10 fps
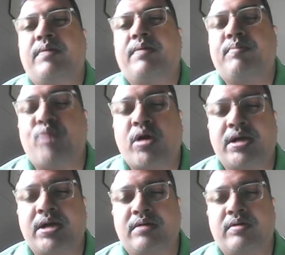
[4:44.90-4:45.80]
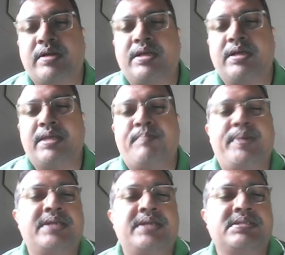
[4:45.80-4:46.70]
block or
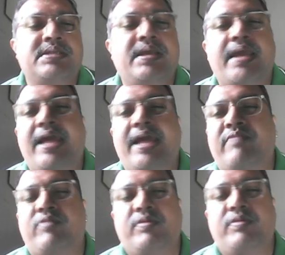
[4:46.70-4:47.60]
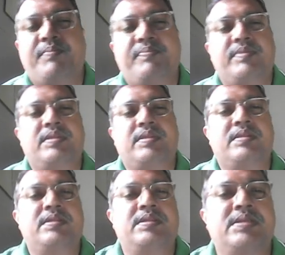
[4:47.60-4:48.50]
impairs the airflow.
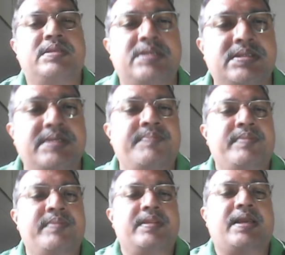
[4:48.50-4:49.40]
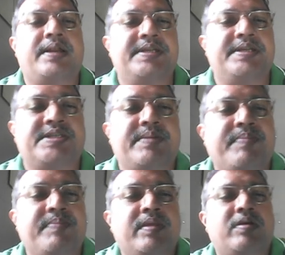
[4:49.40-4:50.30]
This is the condition.
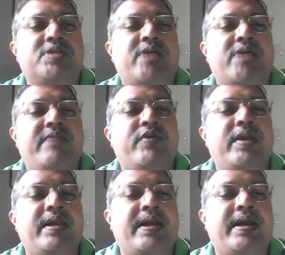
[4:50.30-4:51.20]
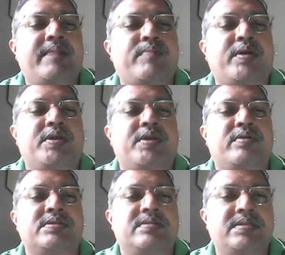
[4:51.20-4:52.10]
Okay, so alveoli and
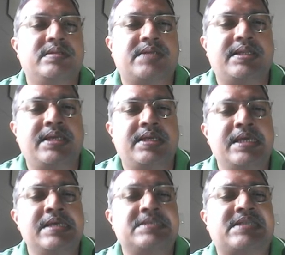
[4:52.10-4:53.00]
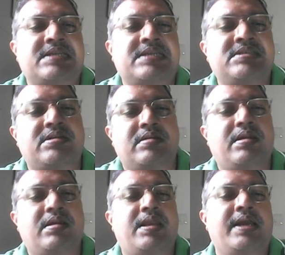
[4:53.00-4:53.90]
bronchioles, these are the structure,
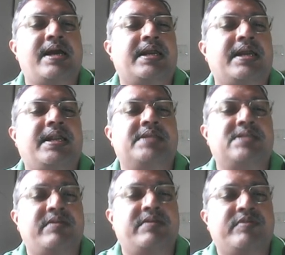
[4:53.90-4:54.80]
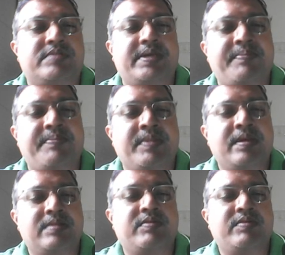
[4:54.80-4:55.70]
lung architecture. If you say,
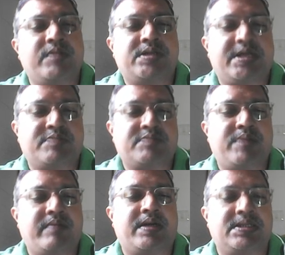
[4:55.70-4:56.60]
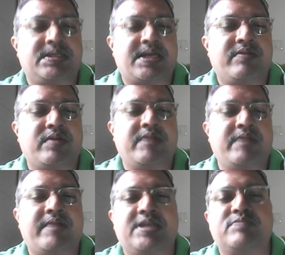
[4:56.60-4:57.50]
you need to explain what is alveoli,
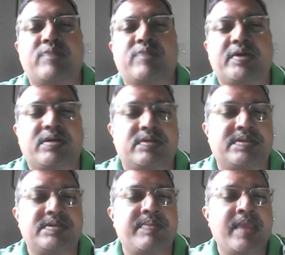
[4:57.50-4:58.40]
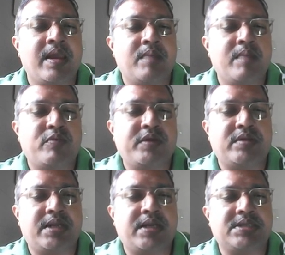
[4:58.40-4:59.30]
what is bronchioles. Moving
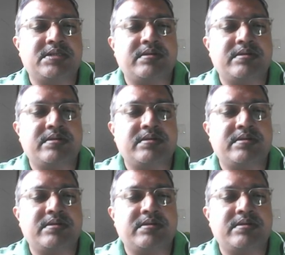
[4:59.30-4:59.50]
to the next